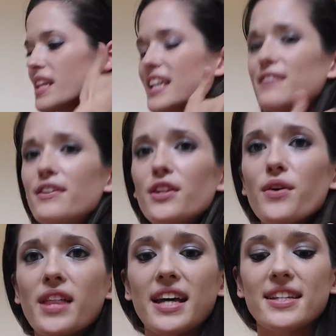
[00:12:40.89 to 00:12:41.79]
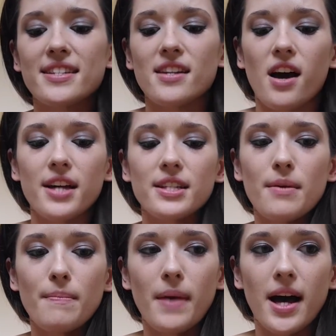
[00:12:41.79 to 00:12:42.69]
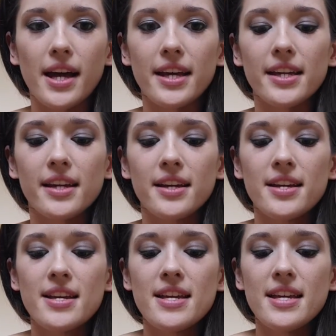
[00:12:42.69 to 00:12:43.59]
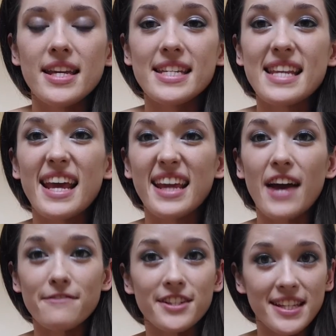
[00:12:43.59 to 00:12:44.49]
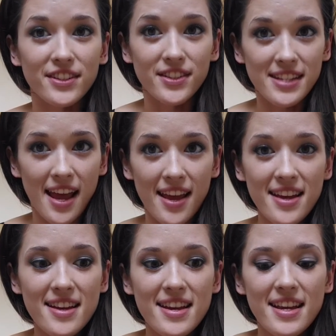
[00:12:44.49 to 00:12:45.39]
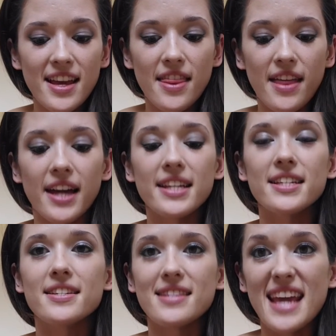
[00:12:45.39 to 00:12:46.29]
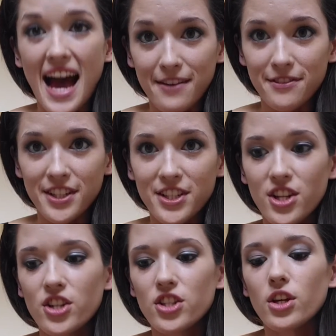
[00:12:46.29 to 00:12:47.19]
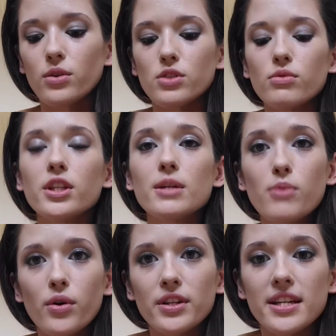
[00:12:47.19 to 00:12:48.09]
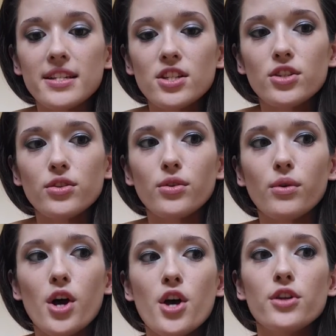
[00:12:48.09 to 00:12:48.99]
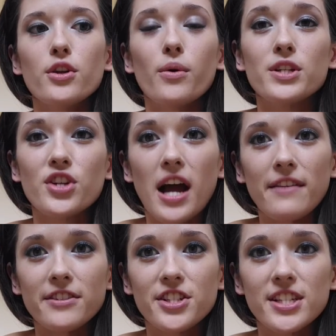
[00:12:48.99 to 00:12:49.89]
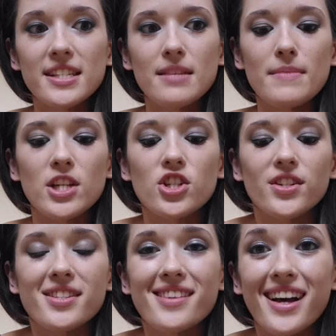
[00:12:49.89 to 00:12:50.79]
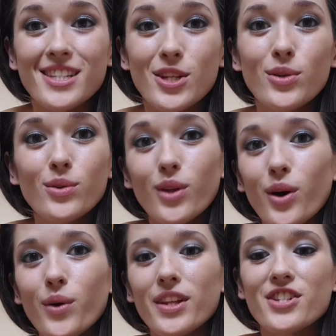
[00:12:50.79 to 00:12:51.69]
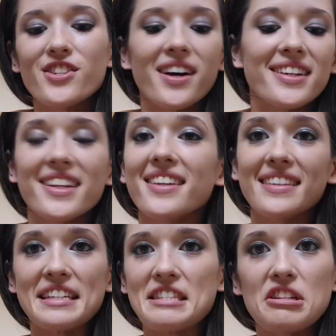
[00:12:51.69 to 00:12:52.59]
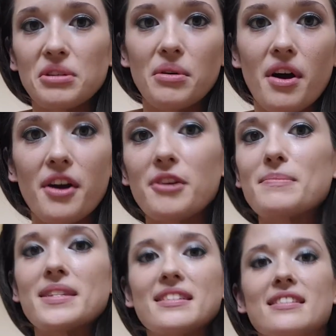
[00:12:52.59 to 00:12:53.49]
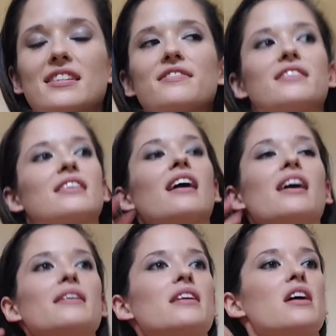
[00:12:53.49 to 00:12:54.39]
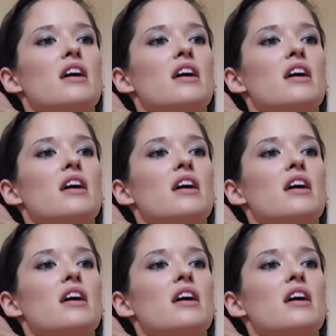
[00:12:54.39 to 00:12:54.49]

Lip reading: even though that is not my intake every single day, that is the average. So it's really important to know what your average is and make sure it's not too low, that you're not eating like 0 carbs and stuff like that.